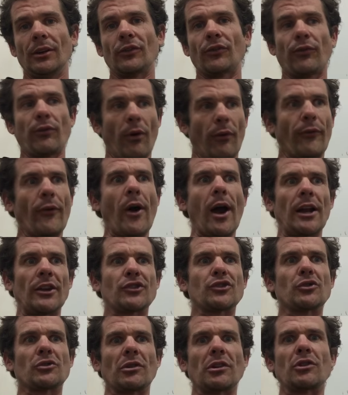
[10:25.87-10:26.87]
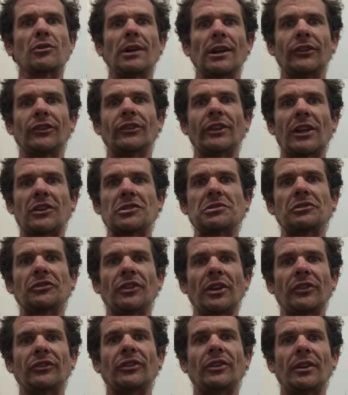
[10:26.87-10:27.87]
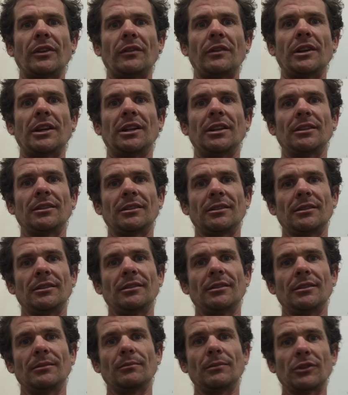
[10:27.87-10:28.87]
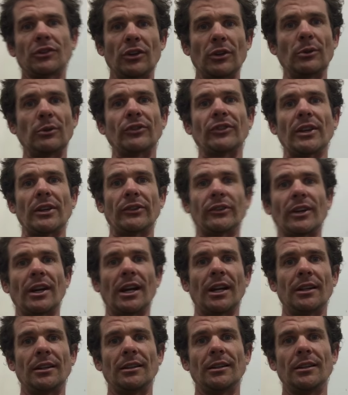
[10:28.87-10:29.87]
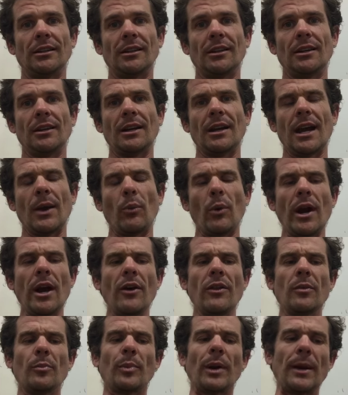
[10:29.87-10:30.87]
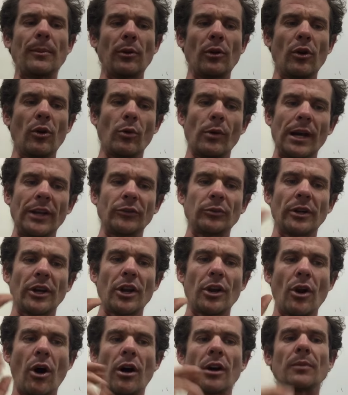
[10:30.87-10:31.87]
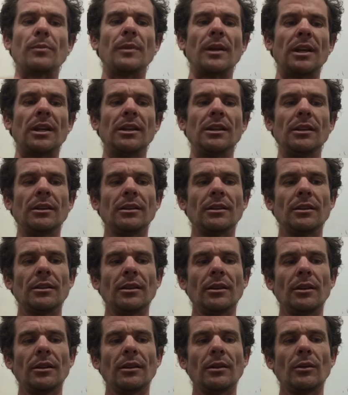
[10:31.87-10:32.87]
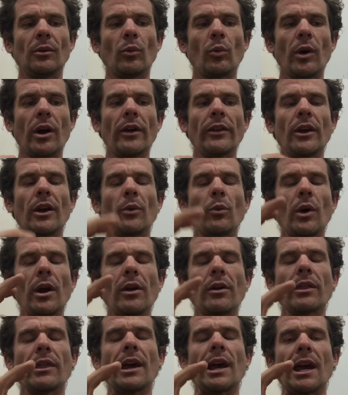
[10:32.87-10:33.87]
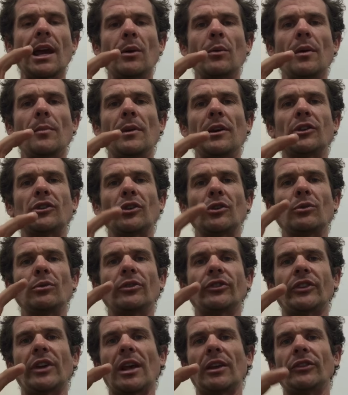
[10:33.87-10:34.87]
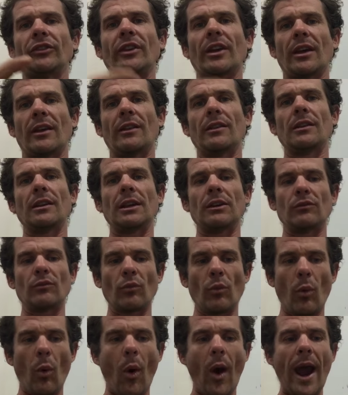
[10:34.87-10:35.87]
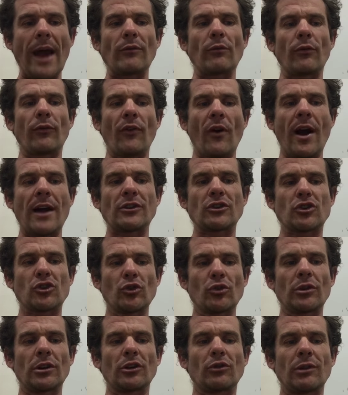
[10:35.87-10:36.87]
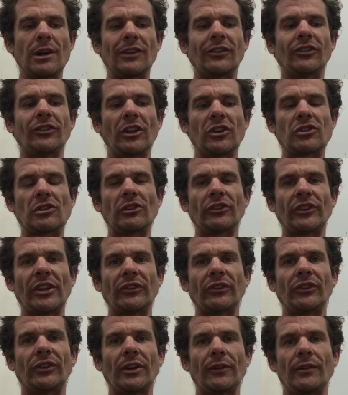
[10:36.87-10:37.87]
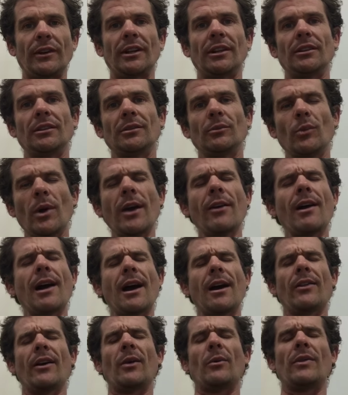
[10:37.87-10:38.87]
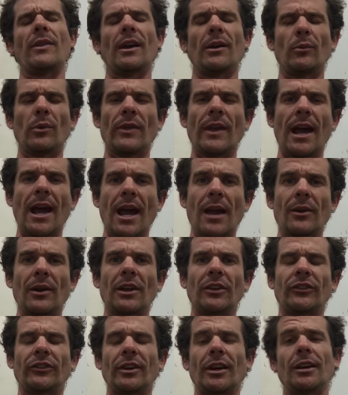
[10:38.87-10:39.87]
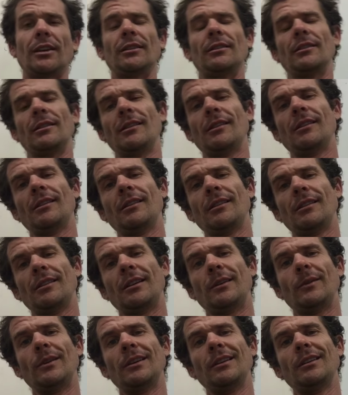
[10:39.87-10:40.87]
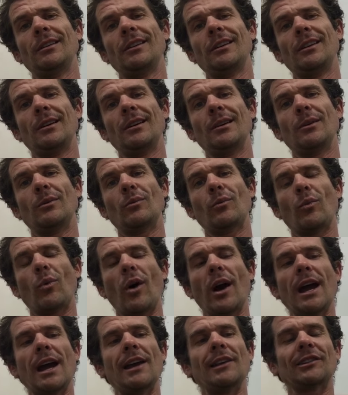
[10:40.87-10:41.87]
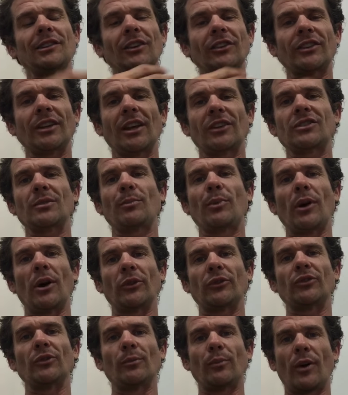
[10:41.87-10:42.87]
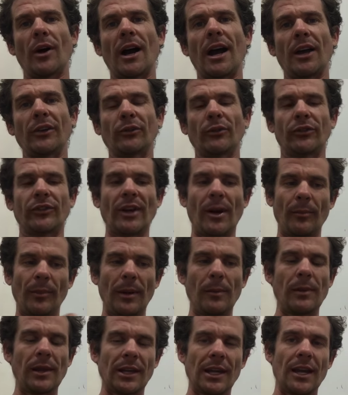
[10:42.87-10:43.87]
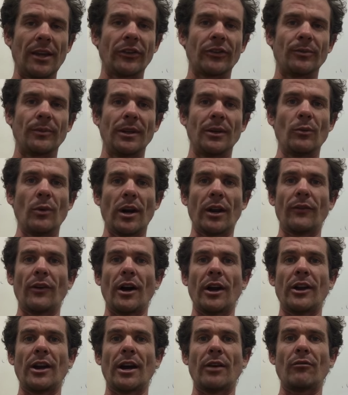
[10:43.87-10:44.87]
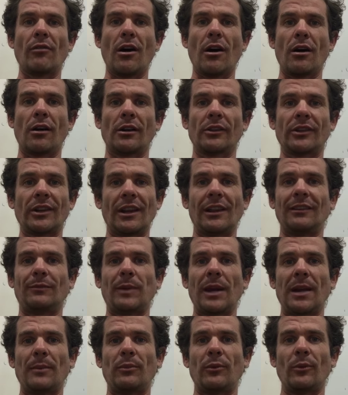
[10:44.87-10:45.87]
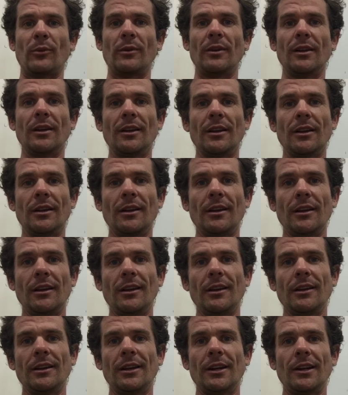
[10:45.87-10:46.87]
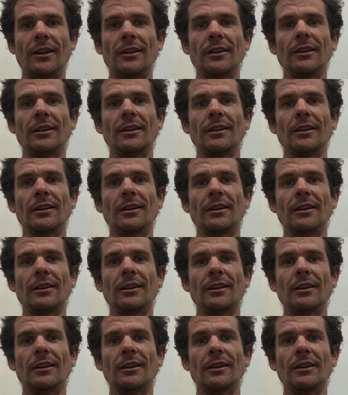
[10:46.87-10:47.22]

Refined sugar increases insulin sensitivity. McDougall says that. Where are the people who always want to knock me? Where are they when McDougall says that white refined sugar increases insulin sensitivity? Where are they when that gets said? You know what I mean? Why is there such a personal bias with some people against me? What have I done wrong to these people? You know?